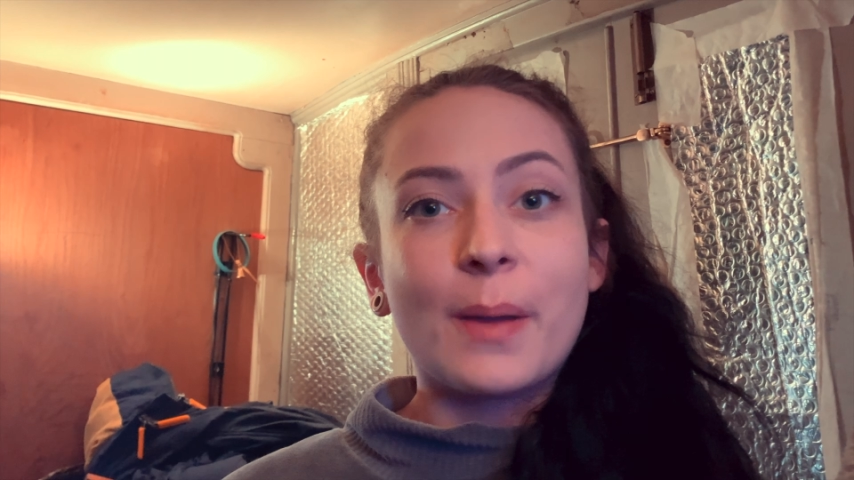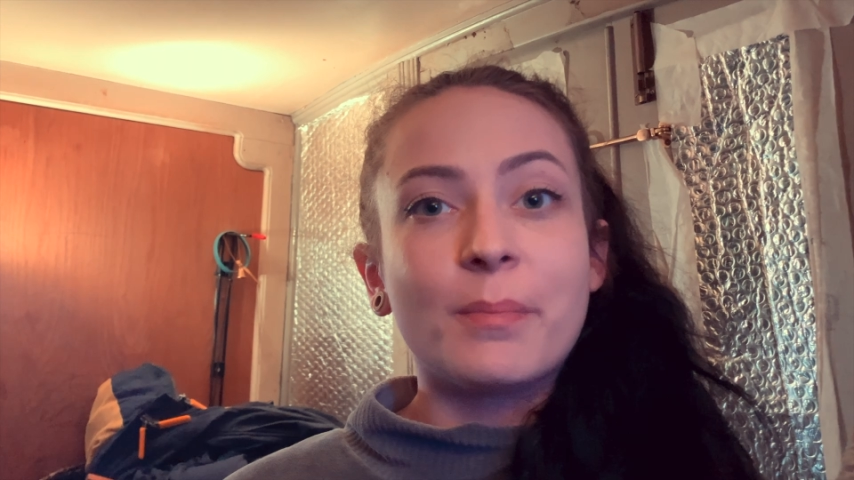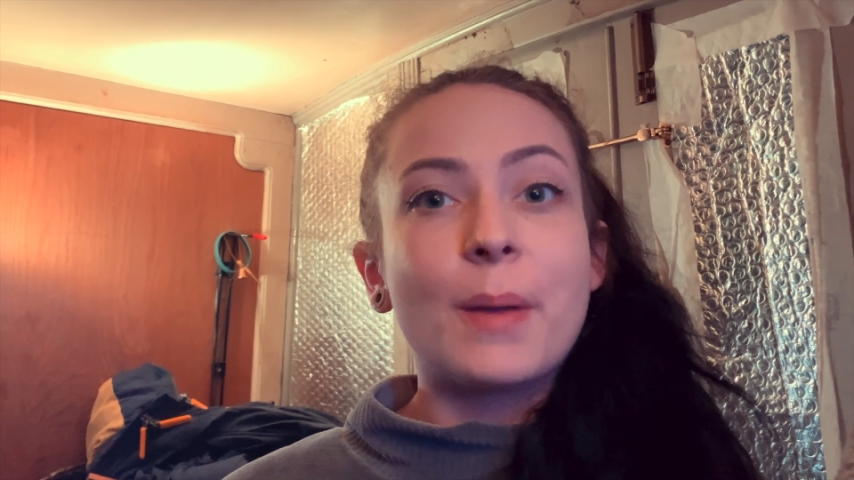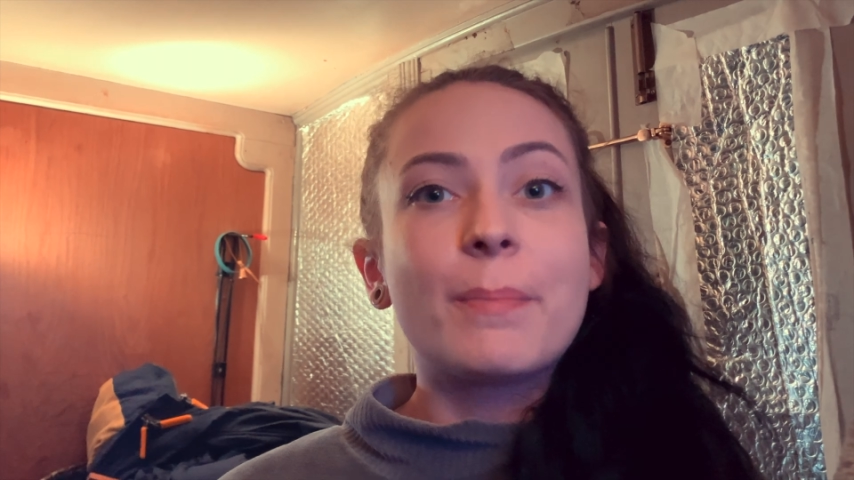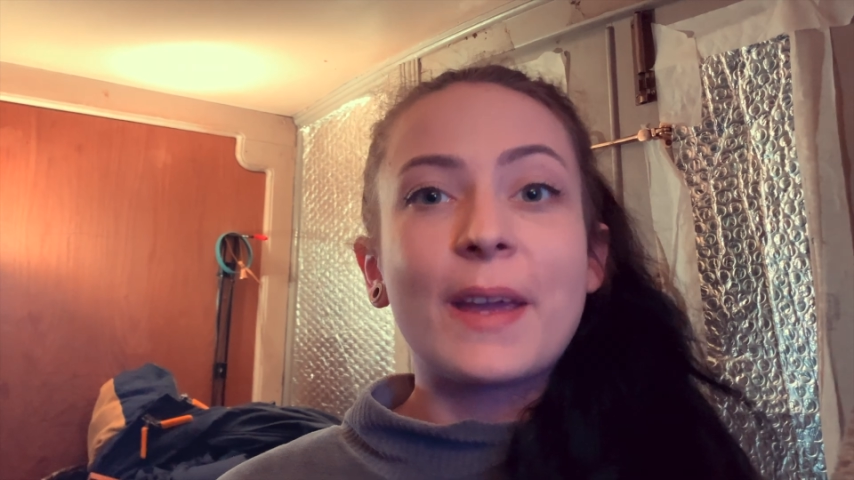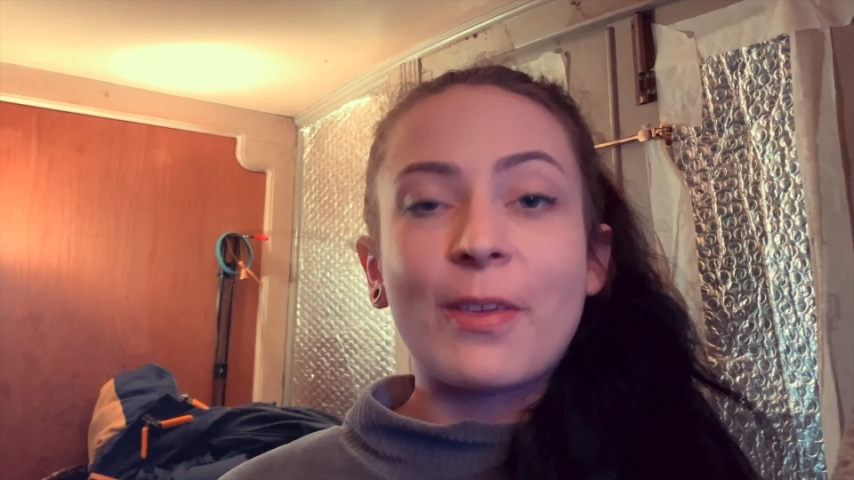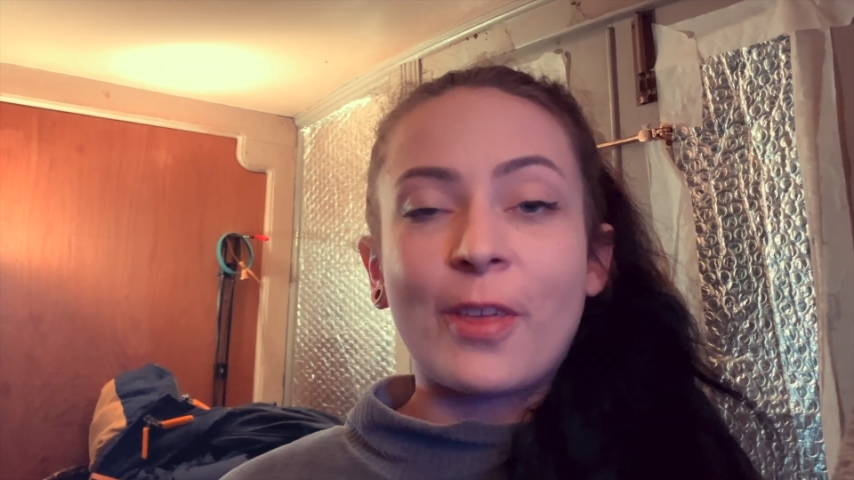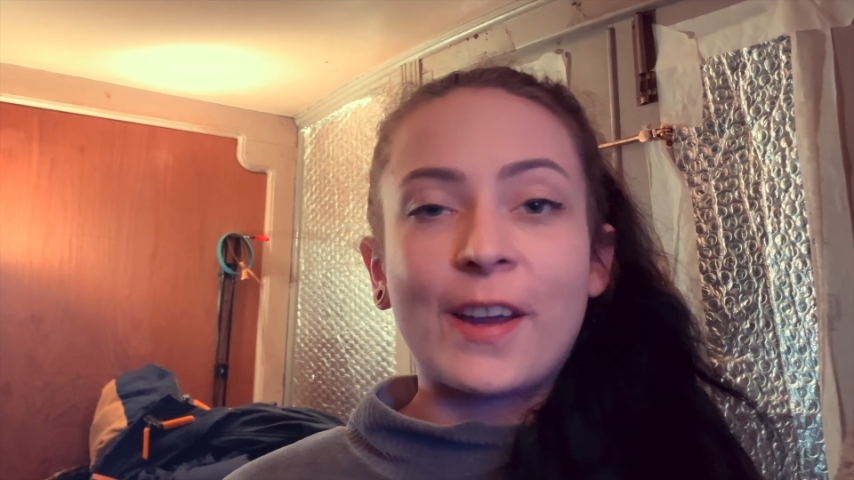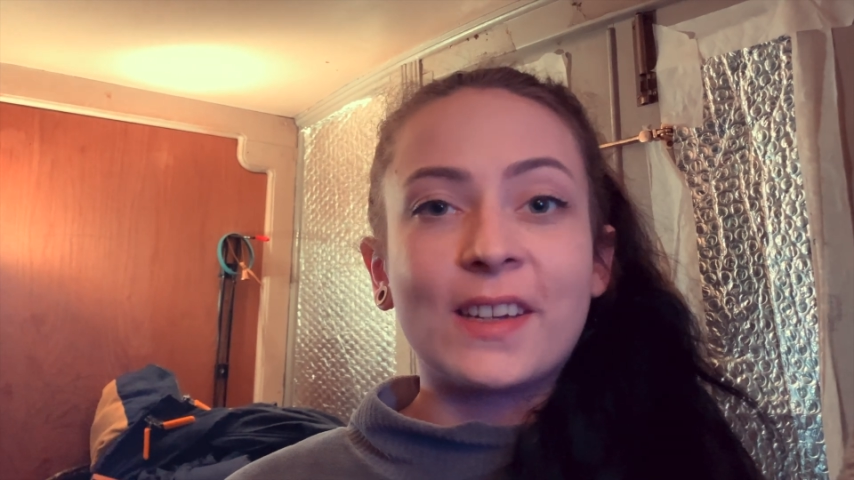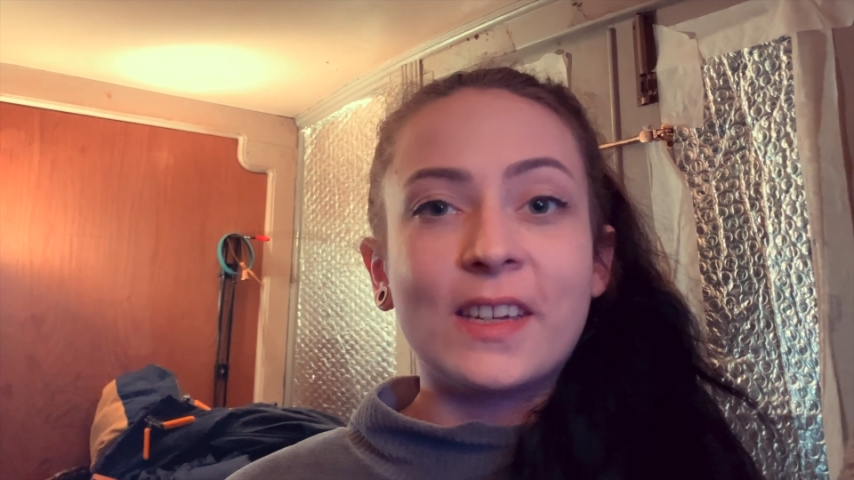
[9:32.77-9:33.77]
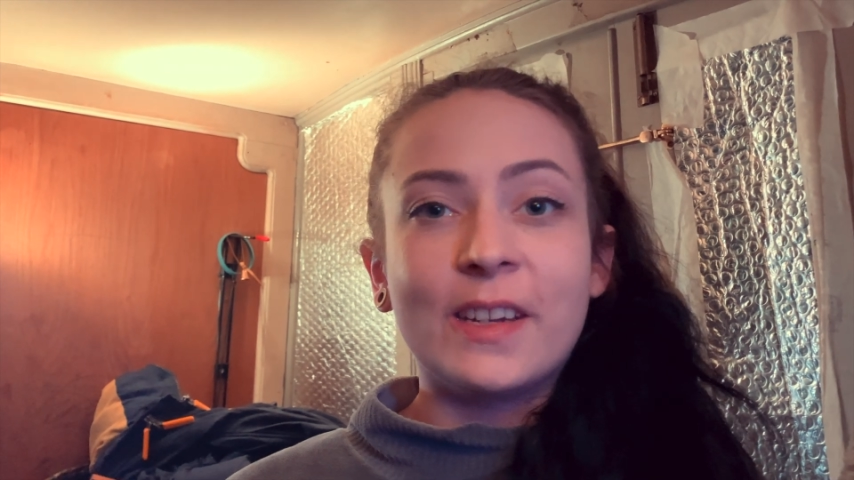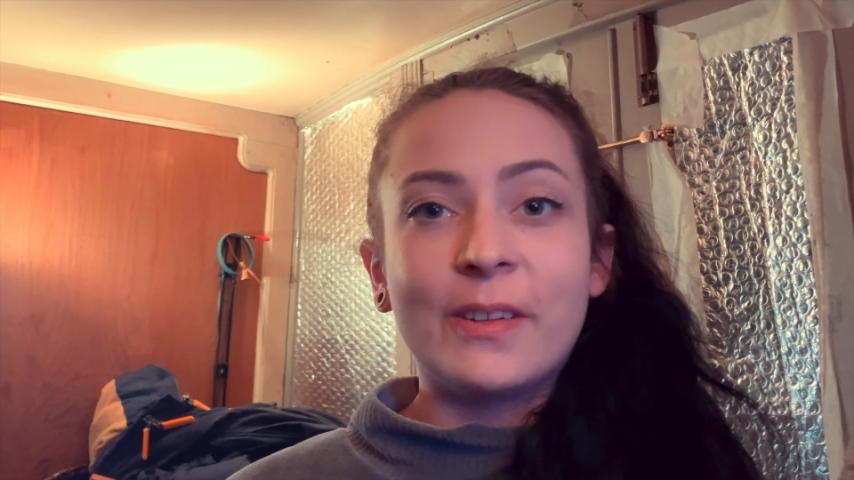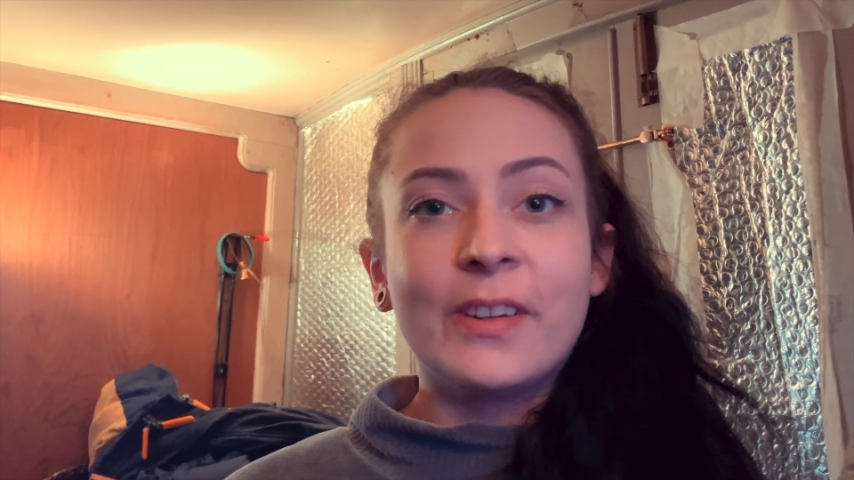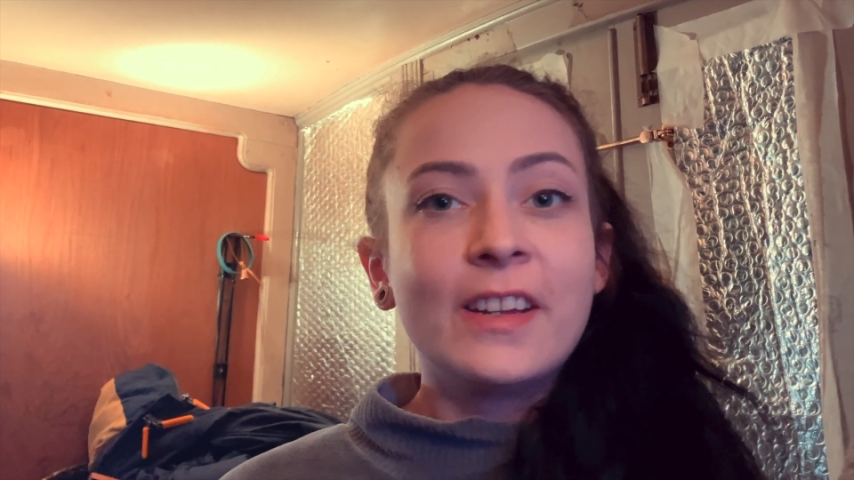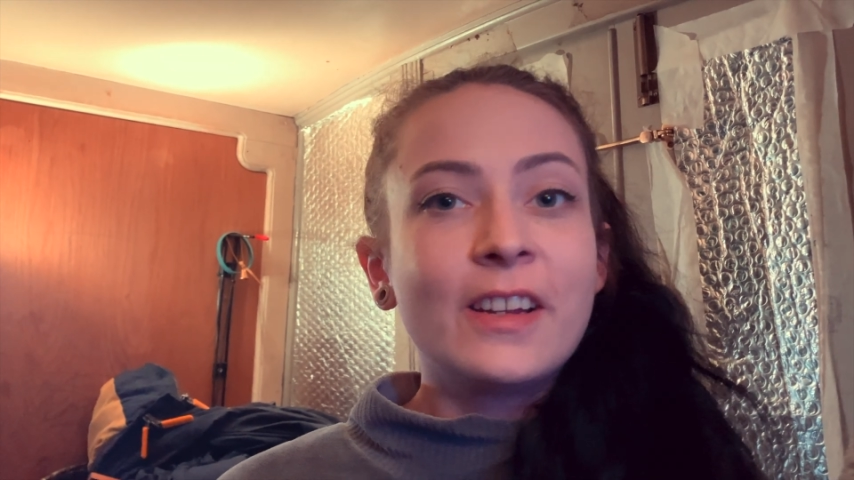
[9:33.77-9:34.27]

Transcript: A big thank you